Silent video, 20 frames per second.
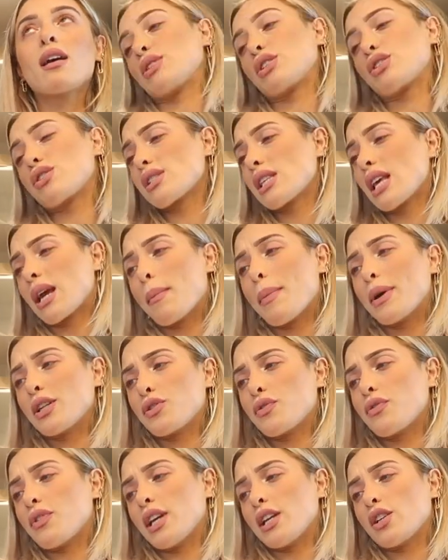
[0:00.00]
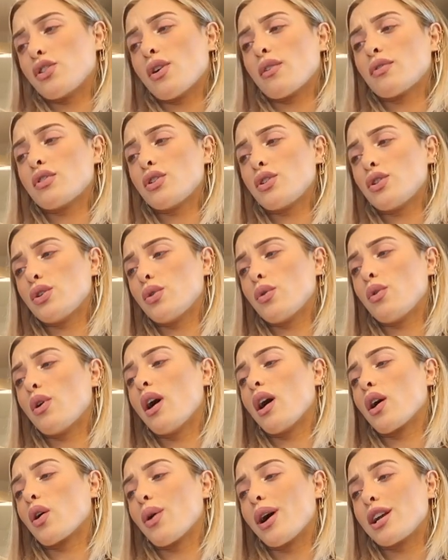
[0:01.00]
There's just like a bunch of things. You have to do
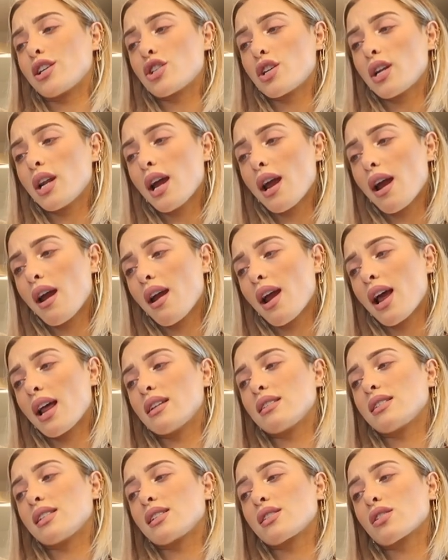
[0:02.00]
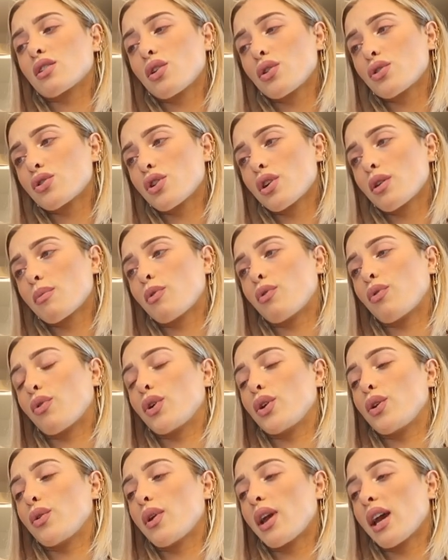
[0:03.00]
a questionnaire and a disclosure
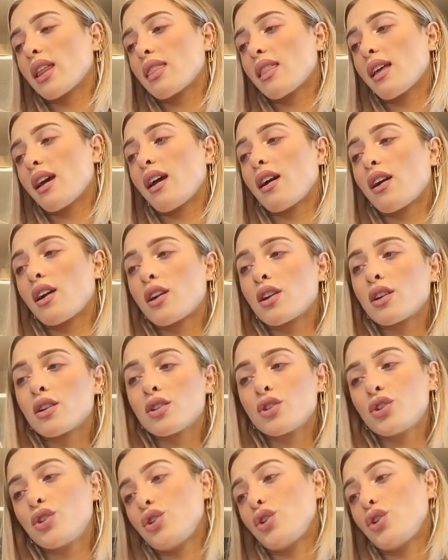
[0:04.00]
before you get there.